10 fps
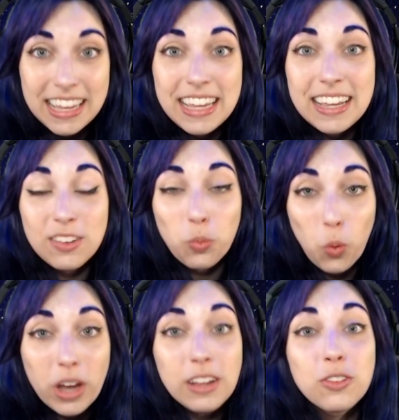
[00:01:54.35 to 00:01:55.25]
is
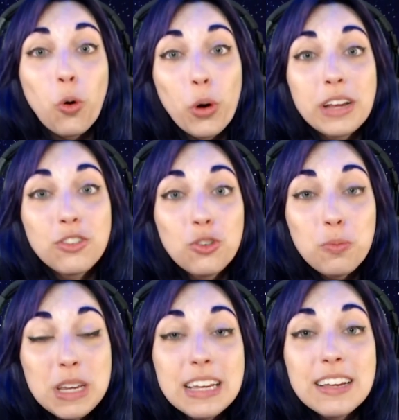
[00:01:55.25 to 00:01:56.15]
what is going to
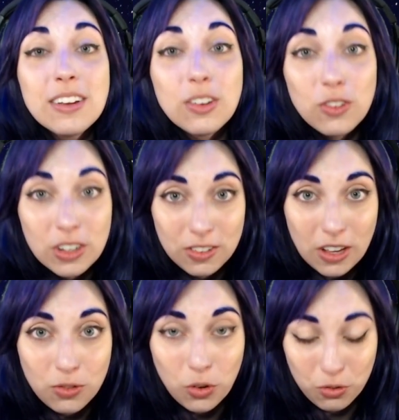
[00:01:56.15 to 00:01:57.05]
be
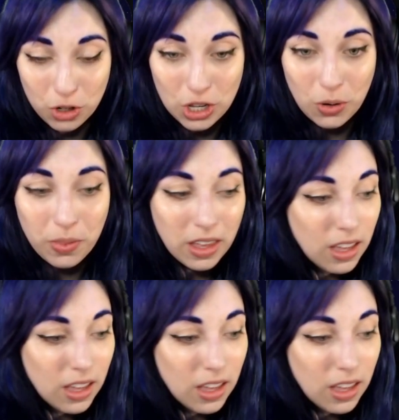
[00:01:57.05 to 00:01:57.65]
successful for you.